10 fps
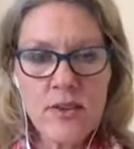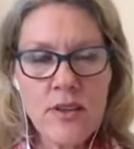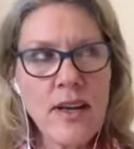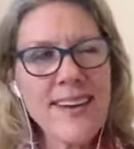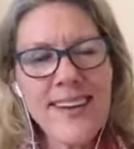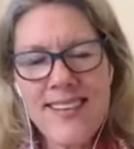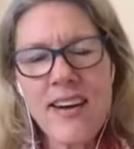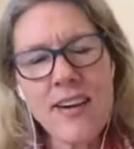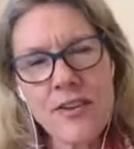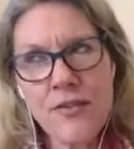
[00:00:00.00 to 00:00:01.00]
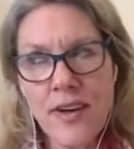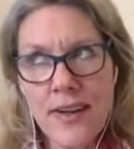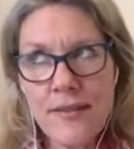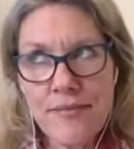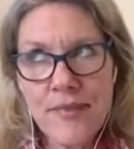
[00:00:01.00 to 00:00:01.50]
And it's hard to
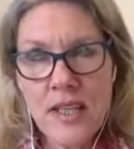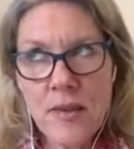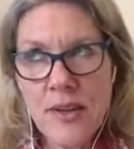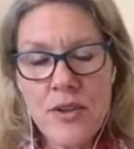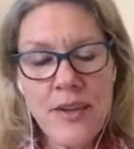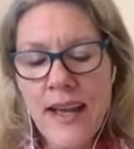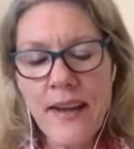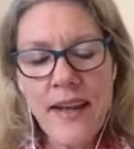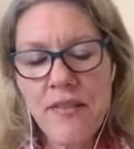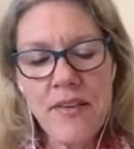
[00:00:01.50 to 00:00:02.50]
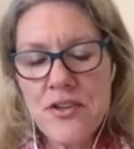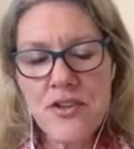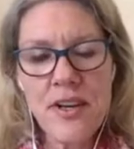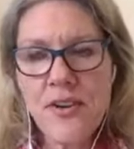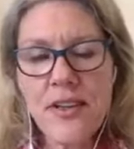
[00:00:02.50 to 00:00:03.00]
find, and you can't have a
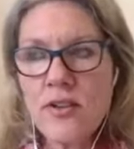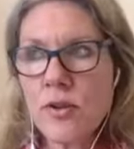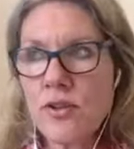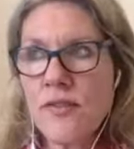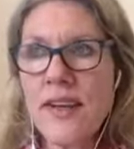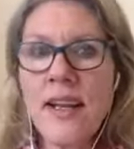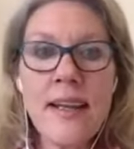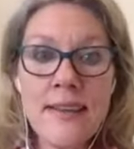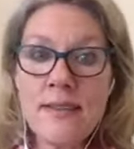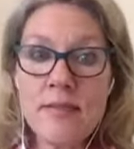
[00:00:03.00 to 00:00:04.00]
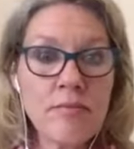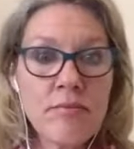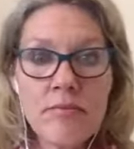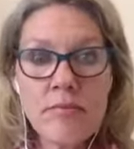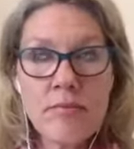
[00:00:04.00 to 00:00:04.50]
vegetarian source of it unless,
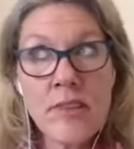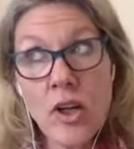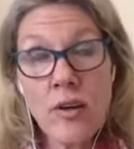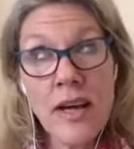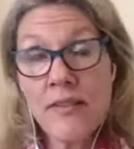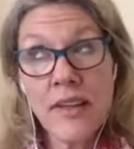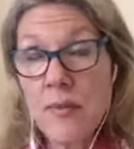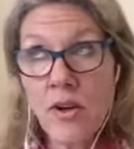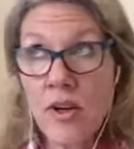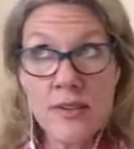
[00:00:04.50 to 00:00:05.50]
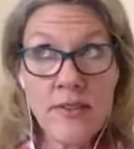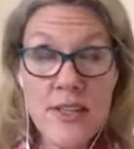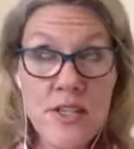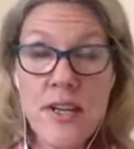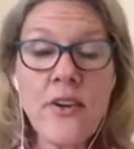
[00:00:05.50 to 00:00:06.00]
no, I haven't come across a
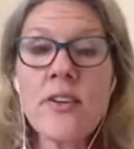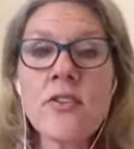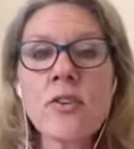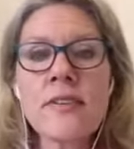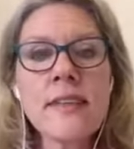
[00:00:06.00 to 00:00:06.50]
vegetarian source.